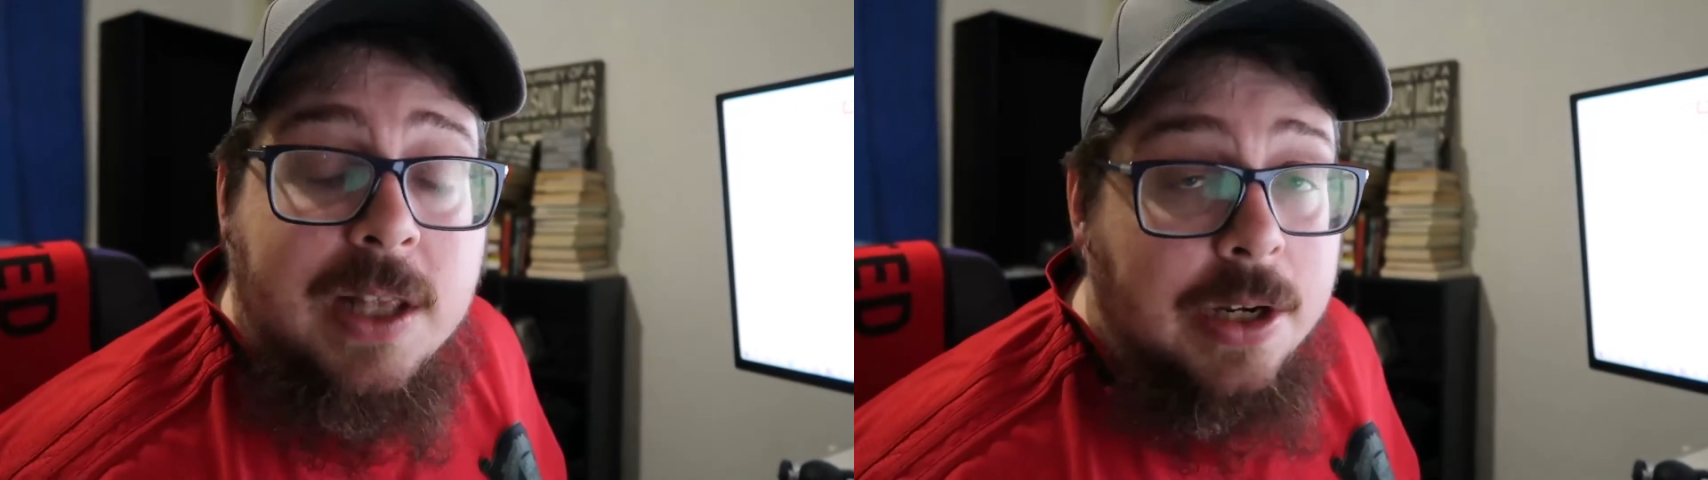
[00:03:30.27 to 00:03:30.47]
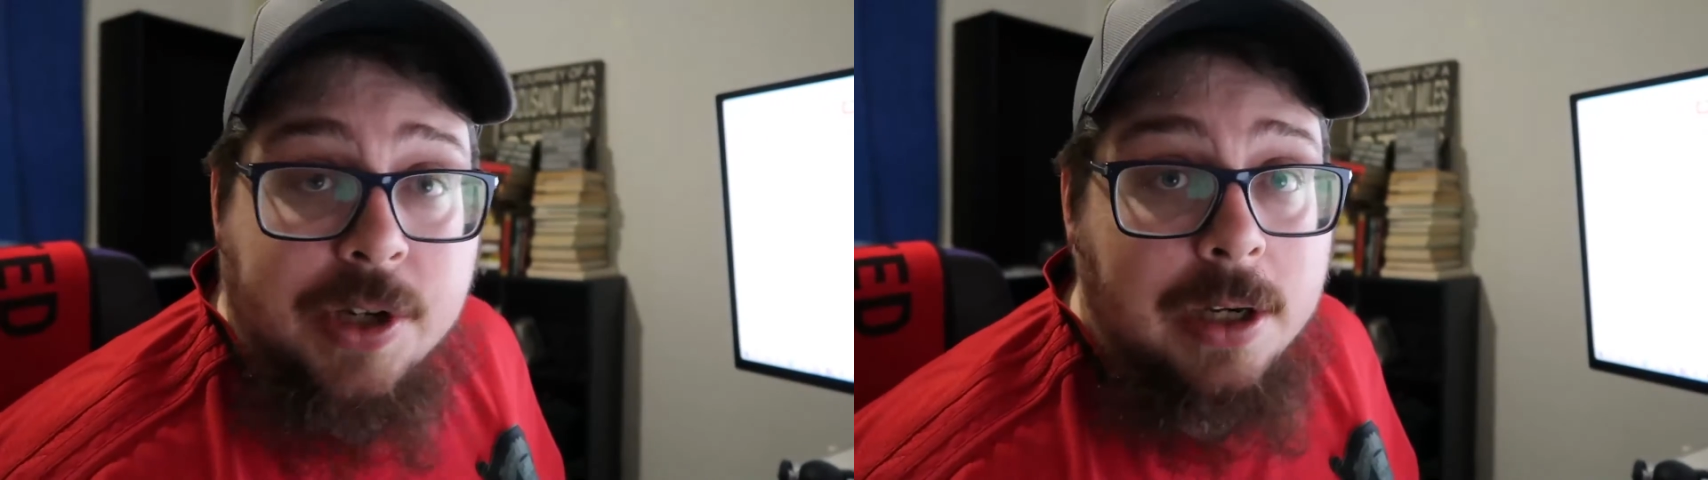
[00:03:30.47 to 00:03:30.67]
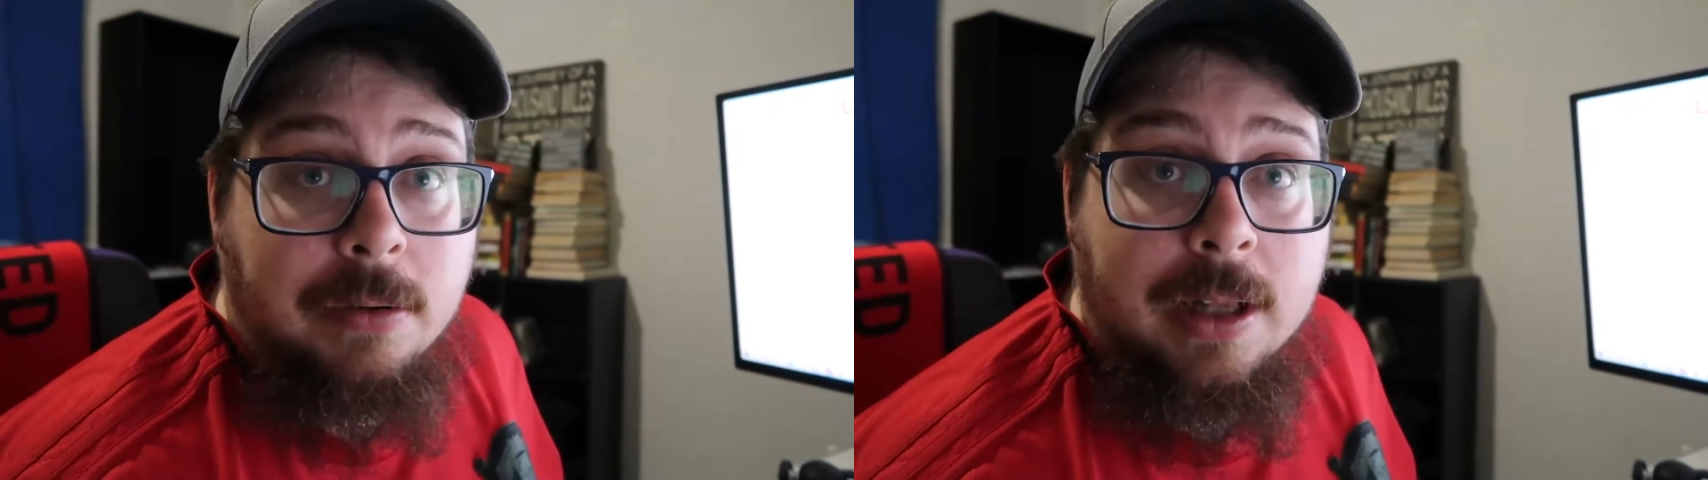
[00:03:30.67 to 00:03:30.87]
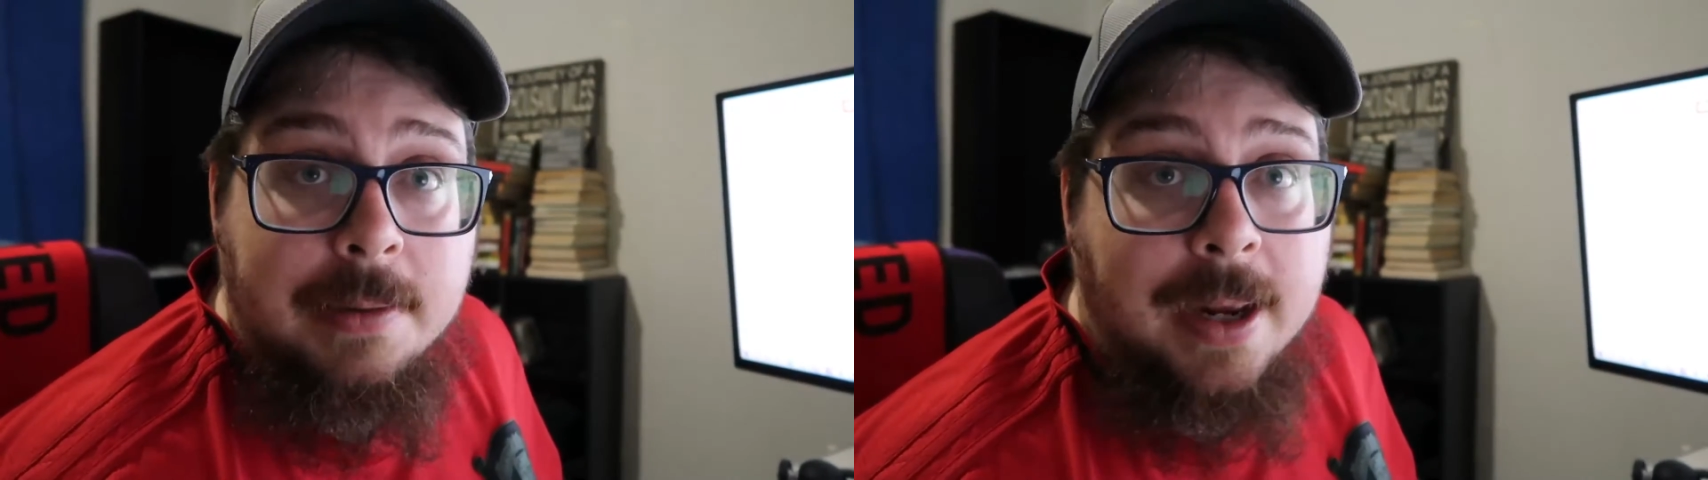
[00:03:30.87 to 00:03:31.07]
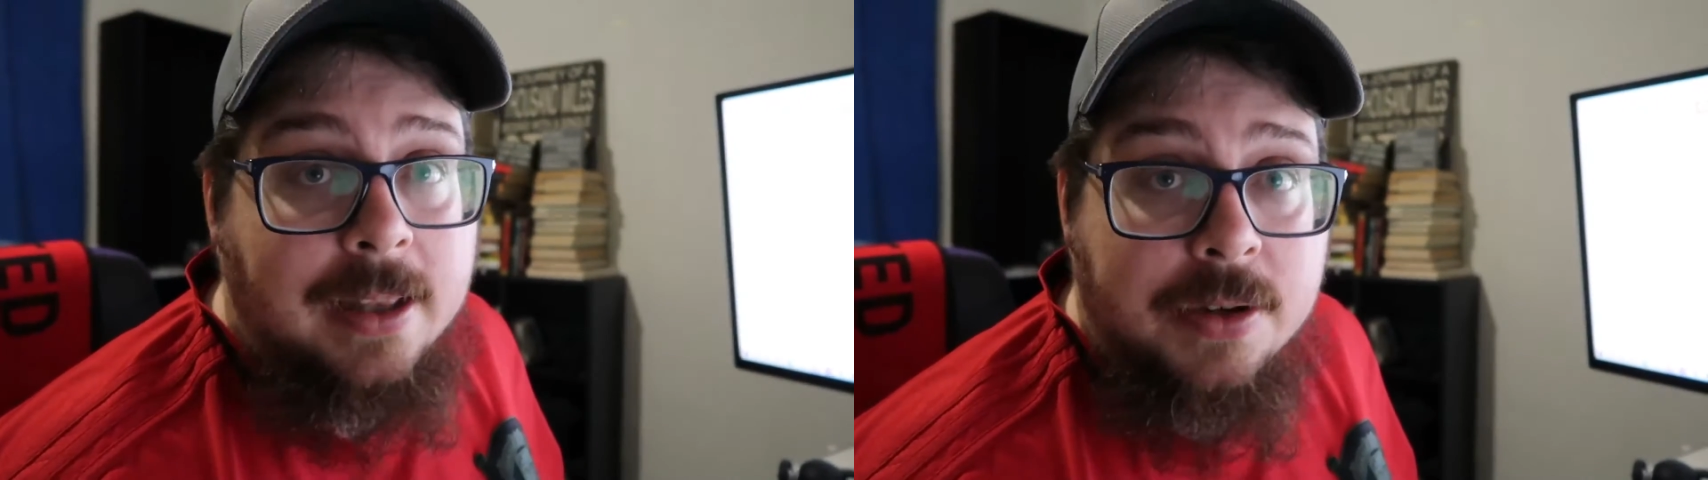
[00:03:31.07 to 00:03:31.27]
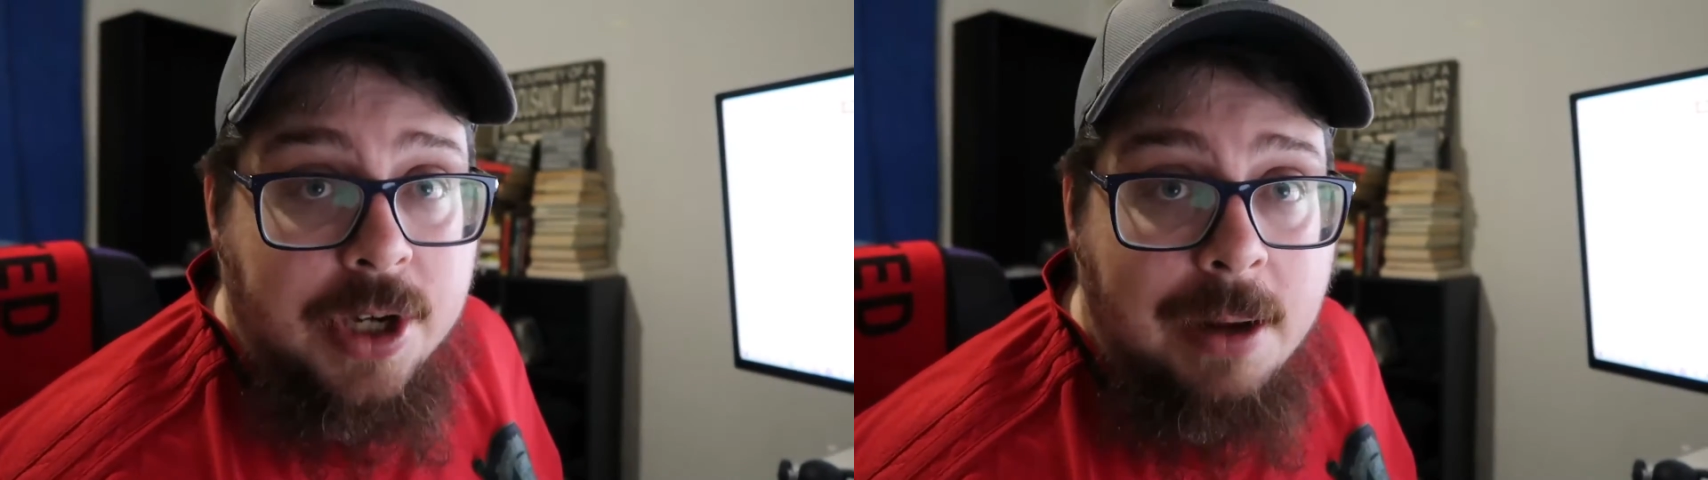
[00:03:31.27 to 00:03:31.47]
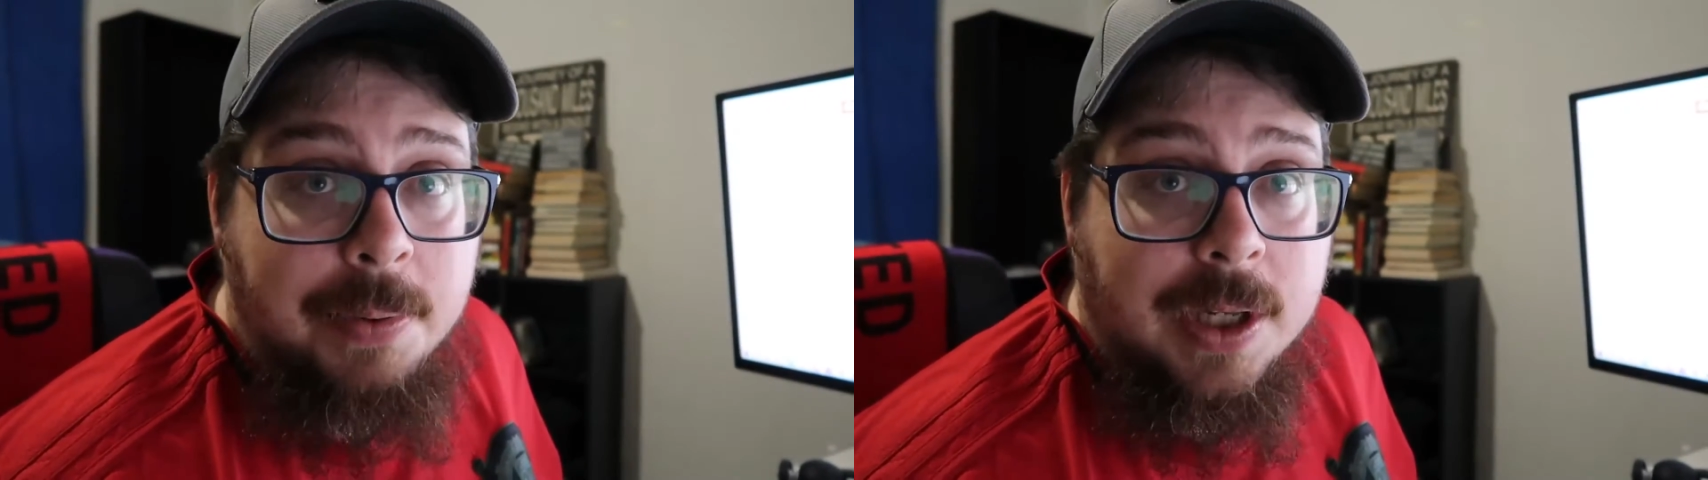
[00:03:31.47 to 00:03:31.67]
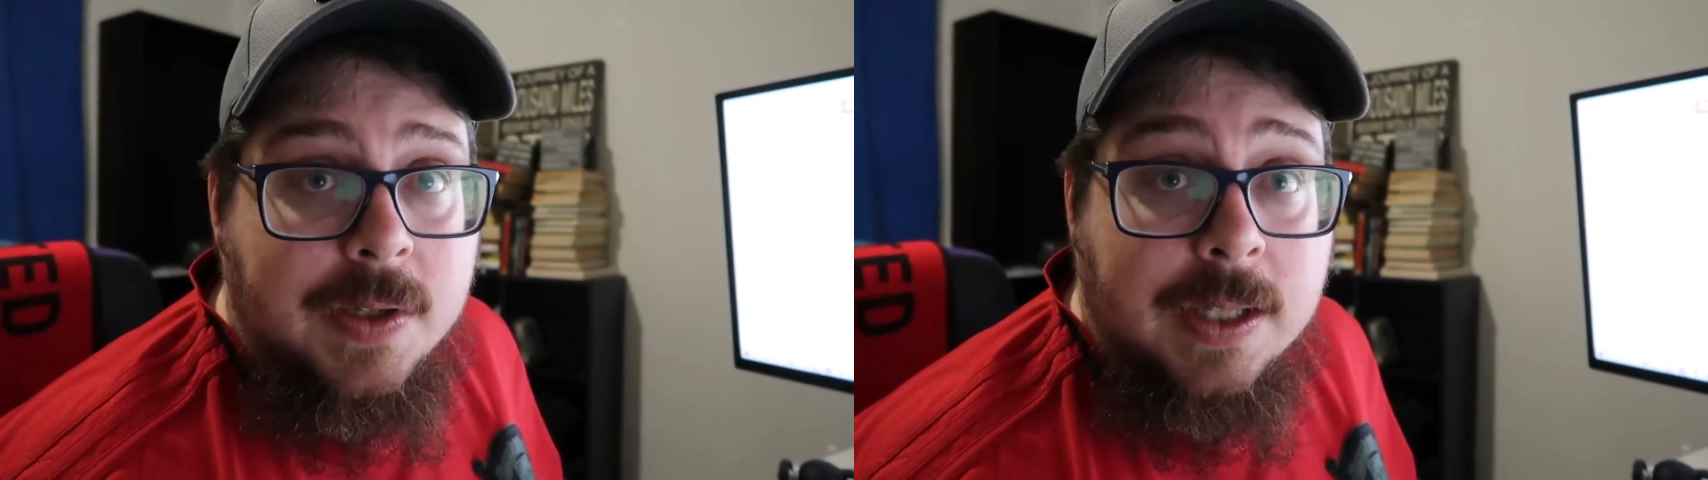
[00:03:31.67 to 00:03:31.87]
that generally make the
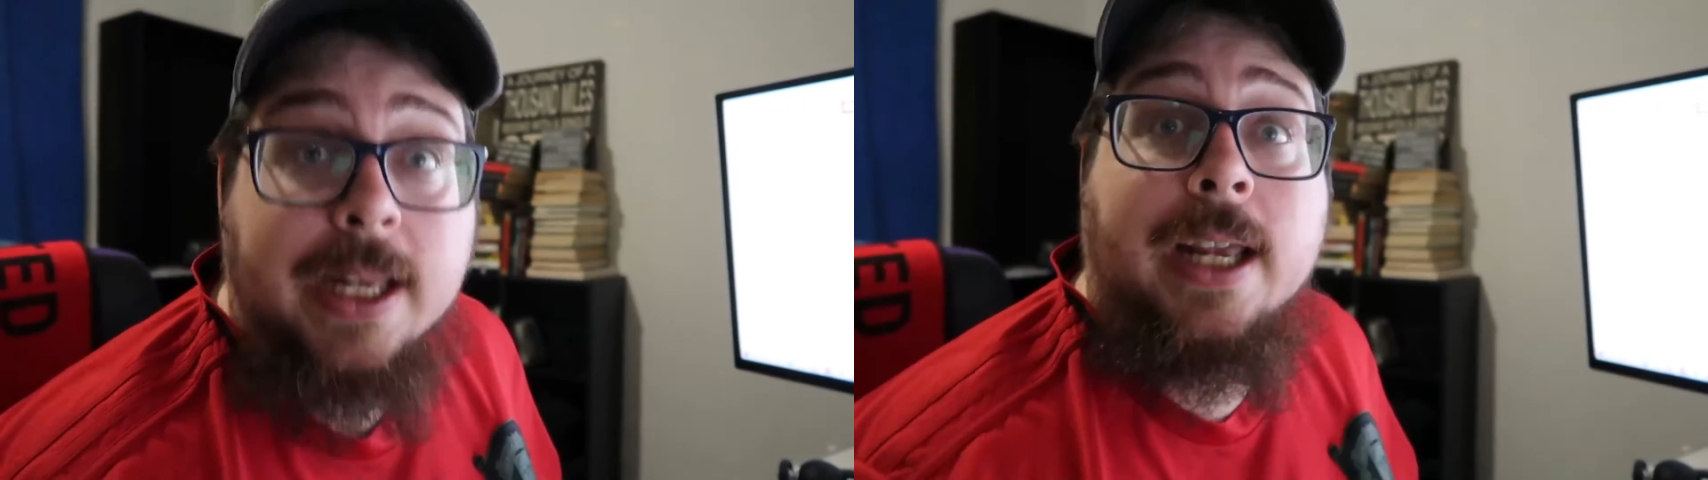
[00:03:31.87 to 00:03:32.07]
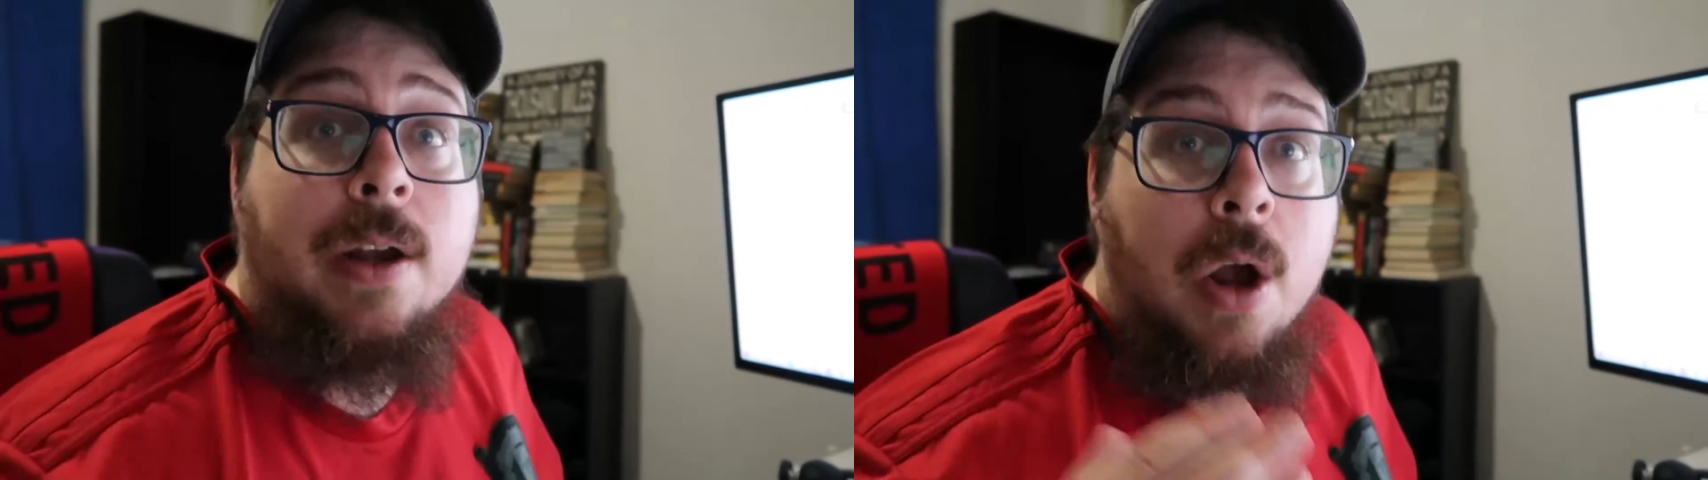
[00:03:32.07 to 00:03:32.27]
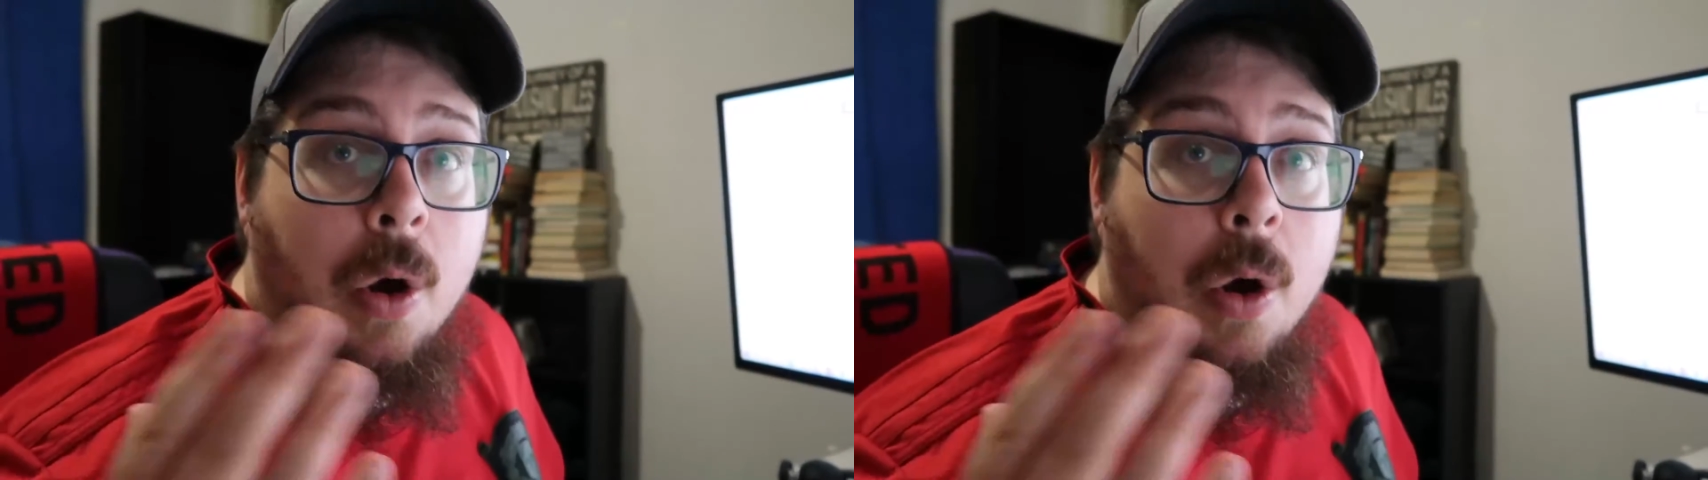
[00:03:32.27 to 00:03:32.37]
Champions League